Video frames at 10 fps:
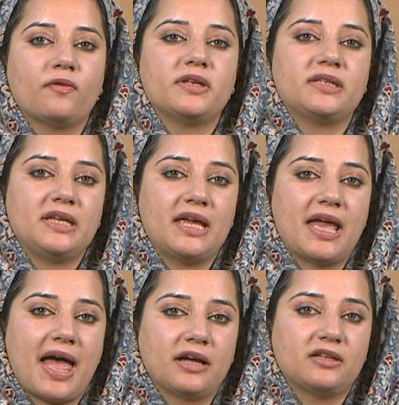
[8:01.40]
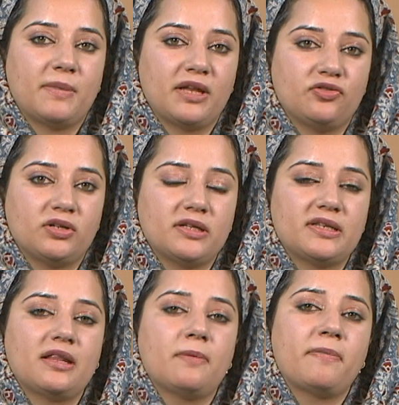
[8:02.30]
the CA Act mentions that
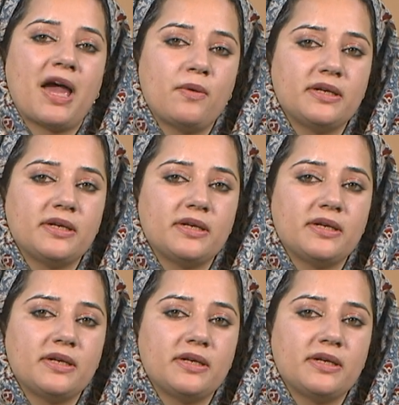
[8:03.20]
the private